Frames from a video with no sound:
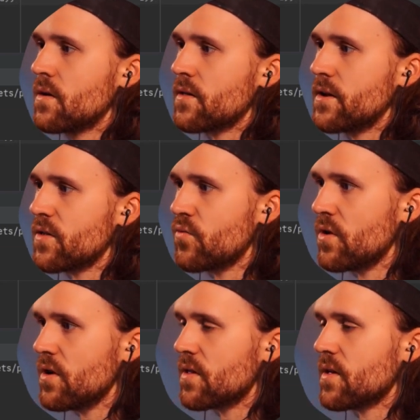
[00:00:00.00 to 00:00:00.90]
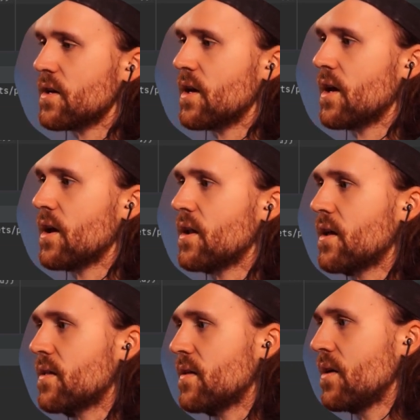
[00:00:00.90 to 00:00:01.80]
So let's run this again
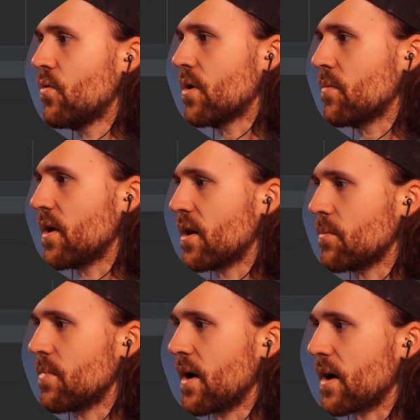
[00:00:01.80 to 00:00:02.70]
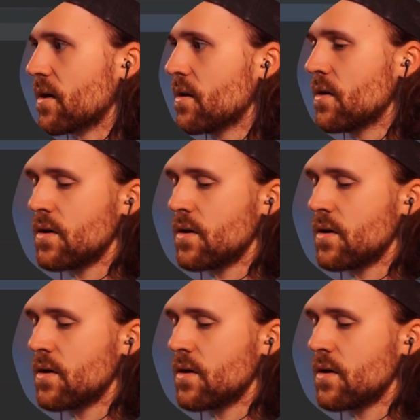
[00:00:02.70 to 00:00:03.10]
and see what I'm getting back.